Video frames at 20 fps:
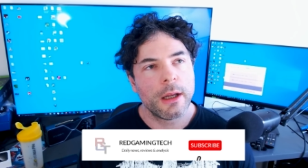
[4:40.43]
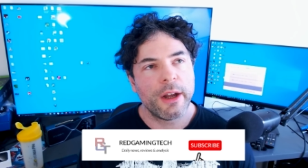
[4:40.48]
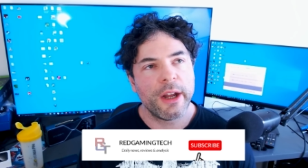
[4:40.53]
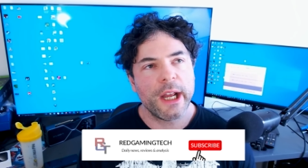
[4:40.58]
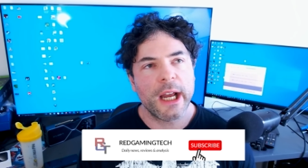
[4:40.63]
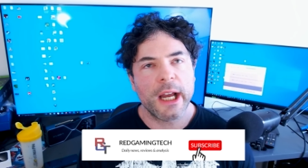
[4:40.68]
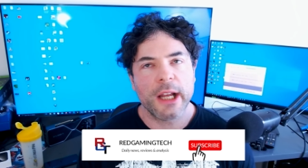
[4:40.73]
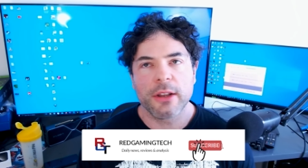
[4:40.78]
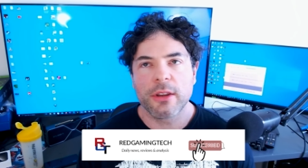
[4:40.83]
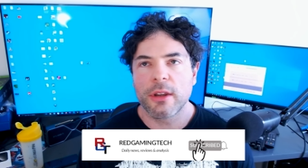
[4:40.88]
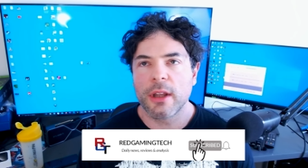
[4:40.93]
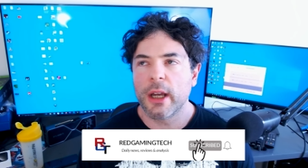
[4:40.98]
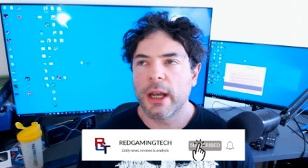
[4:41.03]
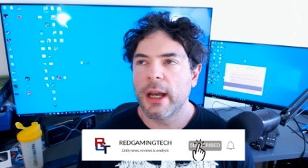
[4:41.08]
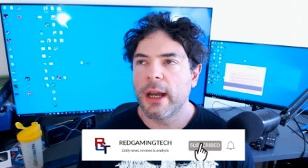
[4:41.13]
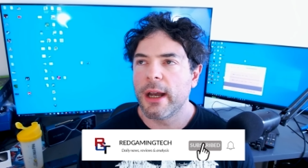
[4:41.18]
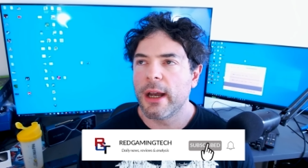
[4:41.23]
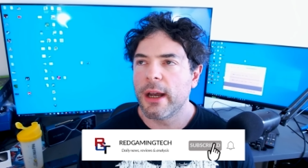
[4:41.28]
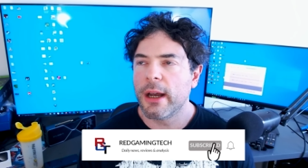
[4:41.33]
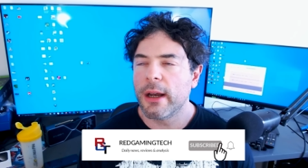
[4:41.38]
I had
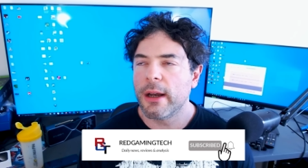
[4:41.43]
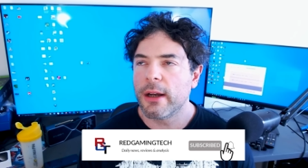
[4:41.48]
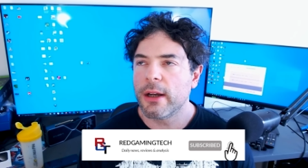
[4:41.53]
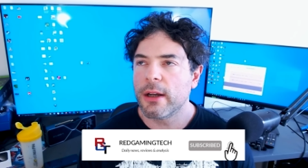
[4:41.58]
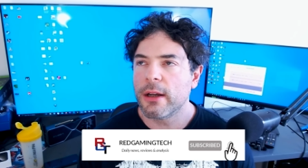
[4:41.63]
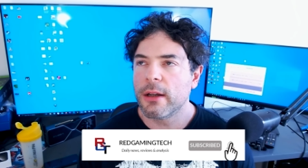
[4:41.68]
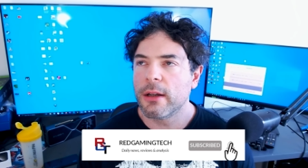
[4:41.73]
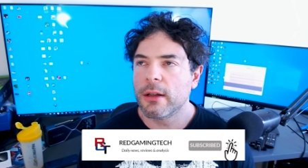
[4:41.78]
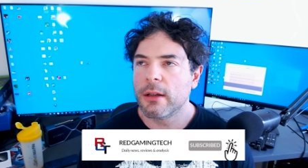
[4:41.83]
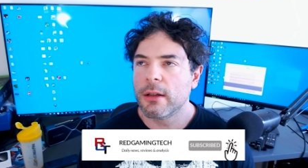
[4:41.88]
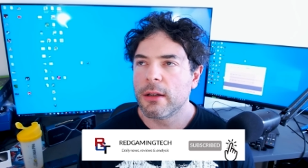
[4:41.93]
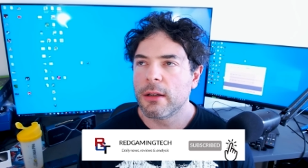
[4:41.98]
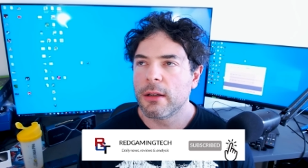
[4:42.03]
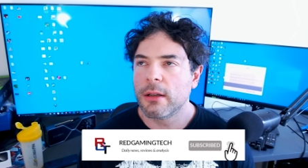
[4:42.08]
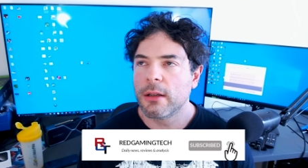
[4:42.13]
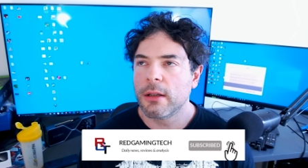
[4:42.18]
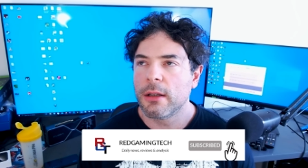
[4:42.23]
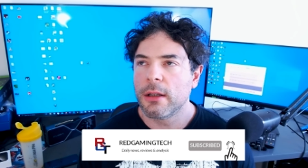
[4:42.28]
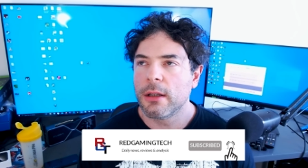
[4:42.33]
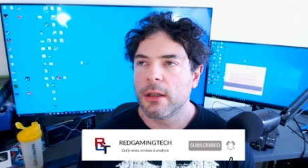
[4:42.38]
uh,
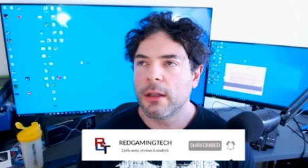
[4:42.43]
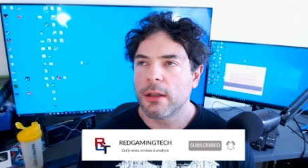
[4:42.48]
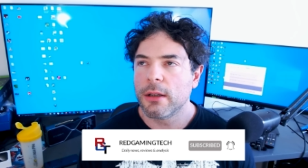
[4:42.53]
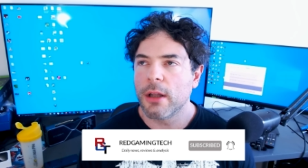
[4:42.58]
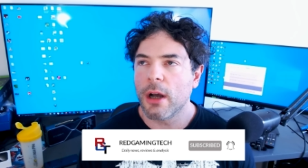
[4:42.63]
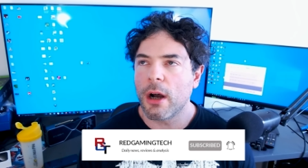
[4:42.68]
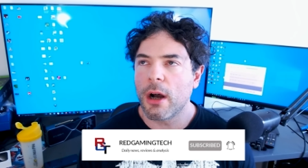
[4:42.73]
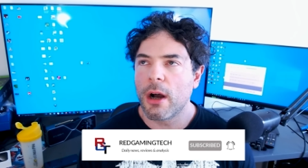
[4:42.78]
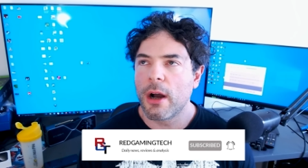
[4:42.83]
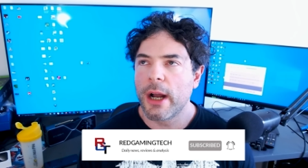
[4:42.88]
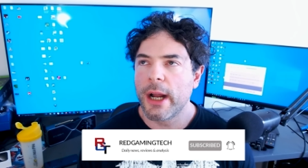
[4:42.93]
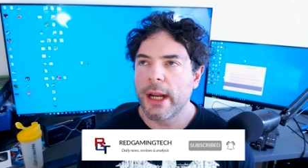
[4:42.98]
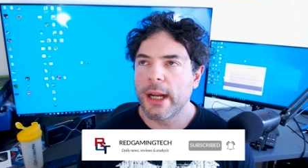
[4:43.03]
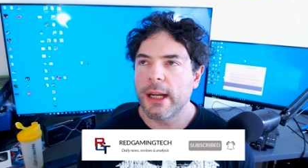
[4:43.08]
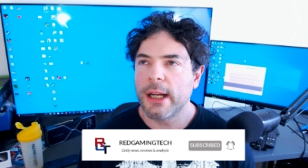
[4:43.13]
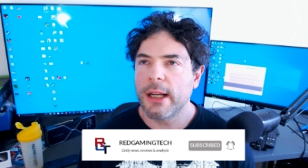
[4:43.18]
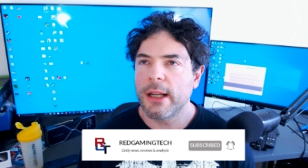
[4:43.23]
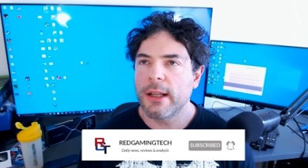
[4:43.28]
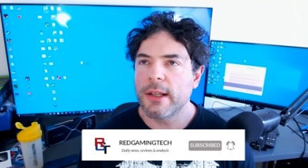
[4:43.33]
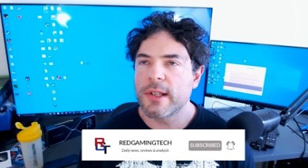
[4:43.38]
the
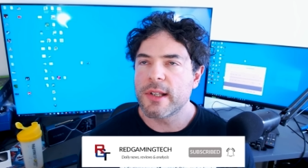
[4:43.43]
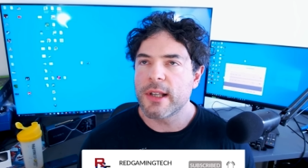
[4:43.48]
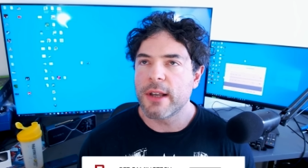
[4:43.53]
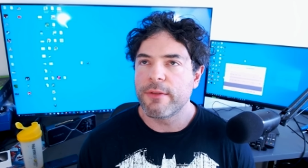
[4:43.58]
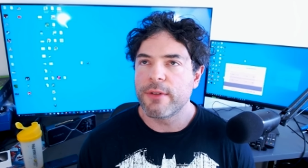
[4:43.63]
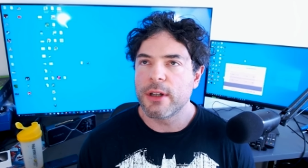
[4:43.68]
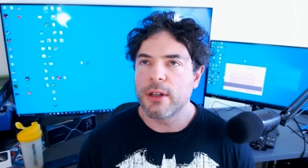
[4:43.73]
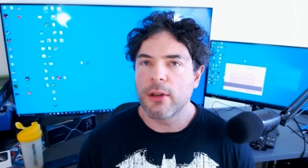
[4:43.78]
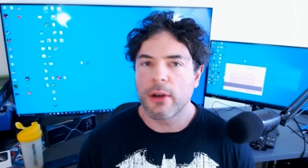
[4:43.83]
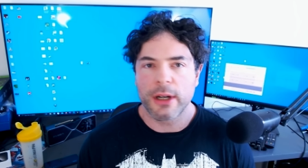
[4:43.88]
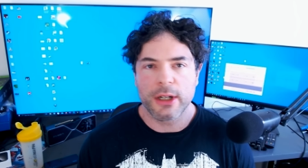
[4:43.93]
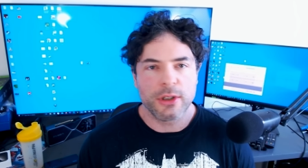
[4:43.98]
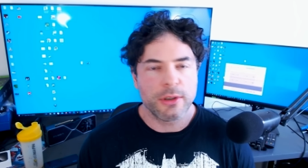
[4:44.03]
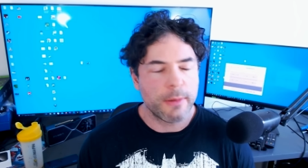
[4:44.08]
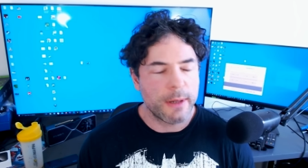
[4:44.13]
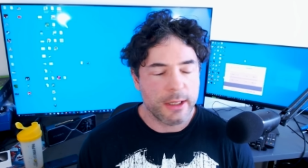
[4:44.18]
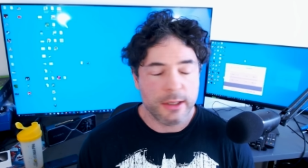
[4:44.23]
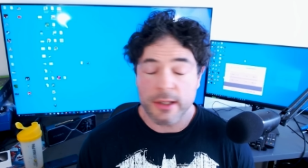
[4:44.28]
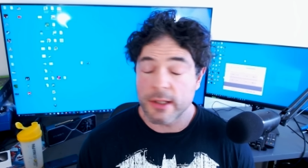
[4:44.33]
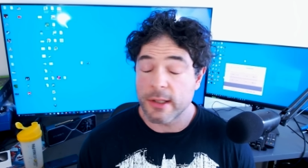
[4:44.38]
i seven nine
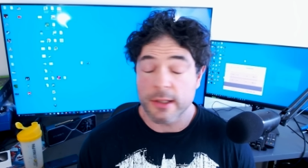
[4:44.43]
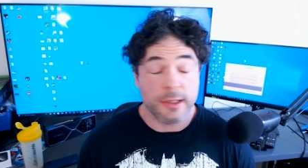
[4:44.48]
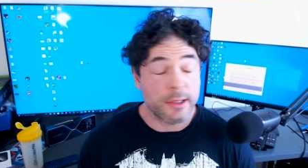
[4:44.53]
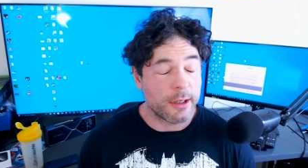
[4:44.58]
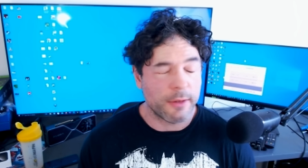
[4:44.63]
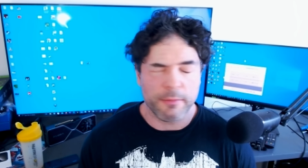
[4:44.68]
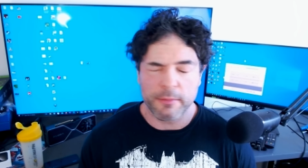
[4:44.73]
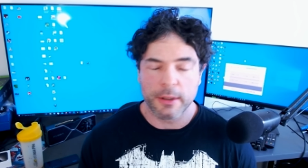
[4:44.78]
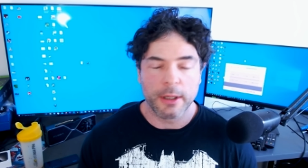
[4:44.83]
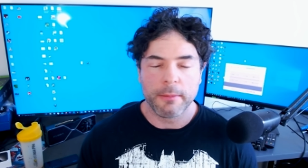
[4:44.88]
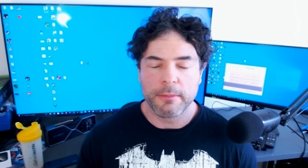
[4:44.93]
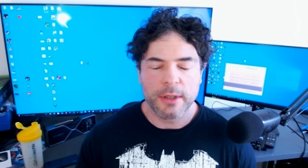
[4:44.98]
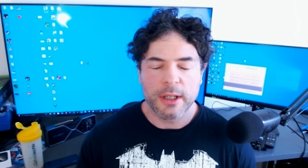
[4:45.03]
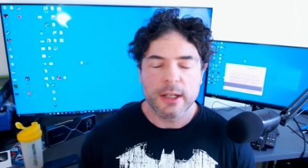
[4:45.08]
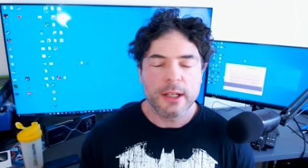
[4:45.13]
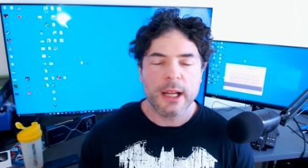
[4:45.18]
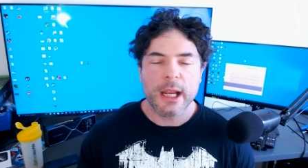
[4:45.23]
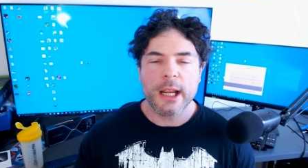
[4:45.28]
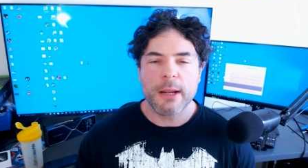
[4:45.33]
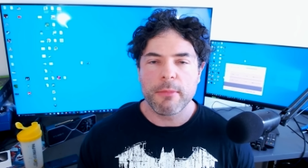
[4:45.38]
twenties and stuff. The the
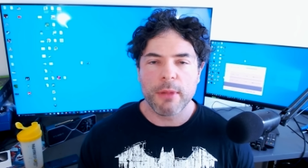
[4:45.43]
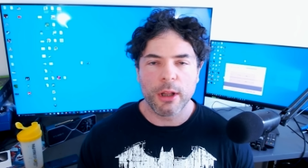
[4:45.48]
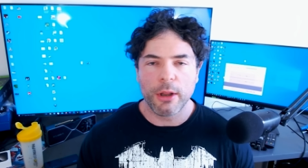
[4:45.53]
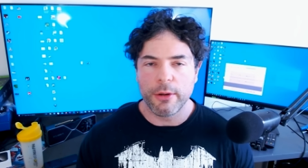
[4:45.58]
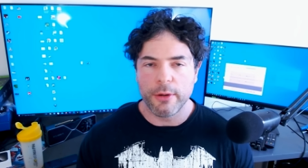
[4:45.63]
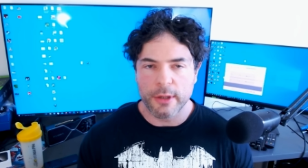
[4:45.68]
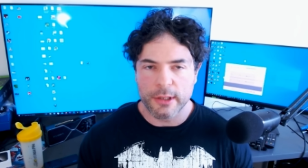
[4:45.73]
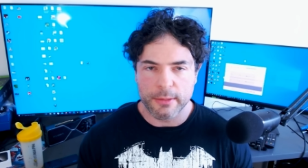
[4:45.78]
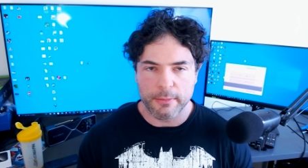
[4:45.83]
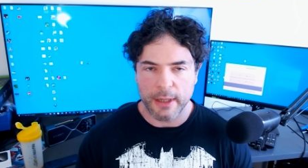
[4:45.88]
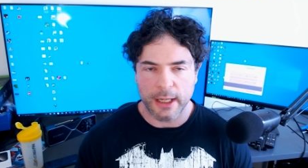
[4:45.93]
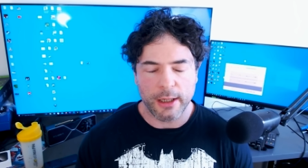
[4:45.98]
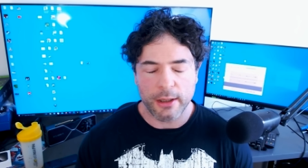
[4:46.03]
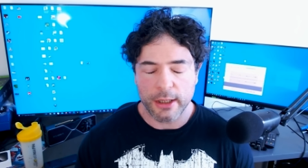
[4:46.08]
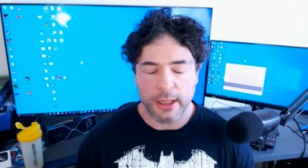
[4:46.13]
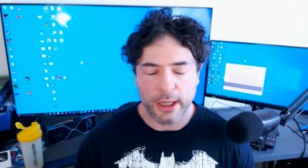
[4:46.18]
name eludes me.